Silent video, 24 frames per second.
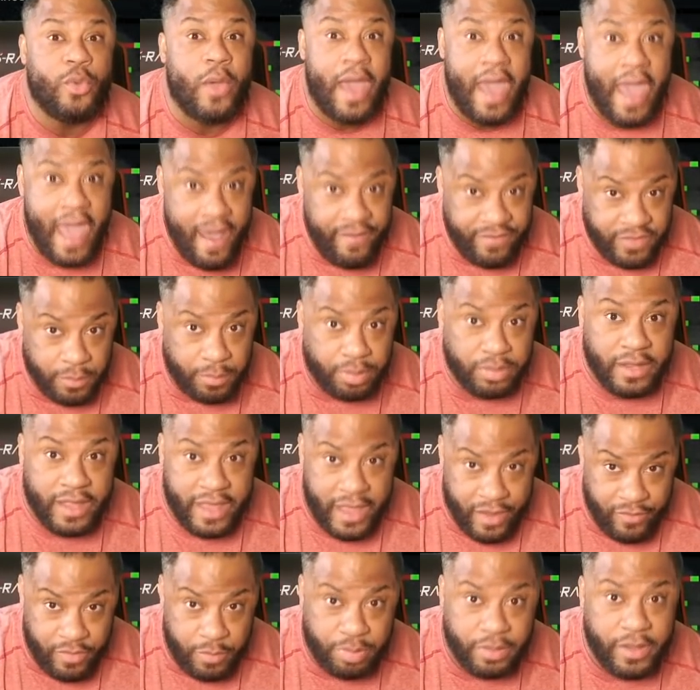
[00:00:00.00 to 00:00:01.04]
have to play
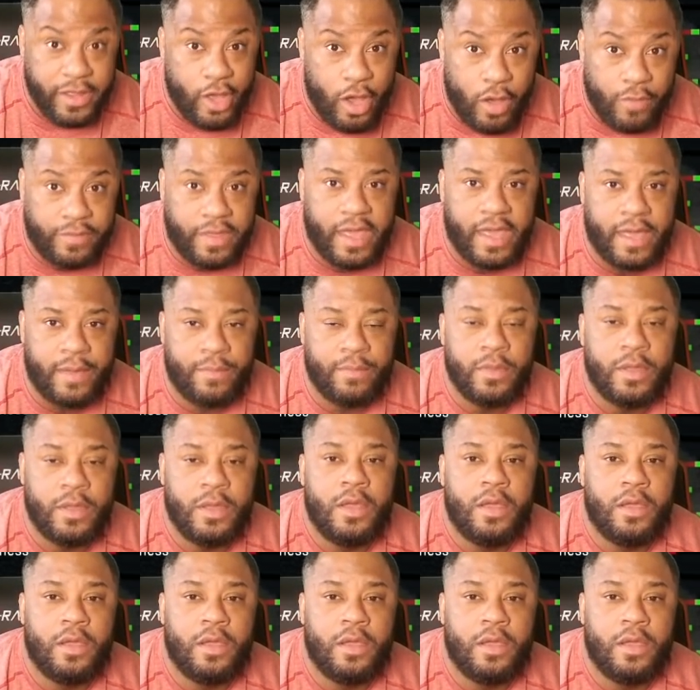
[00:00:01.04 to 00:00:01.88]
every playoff game,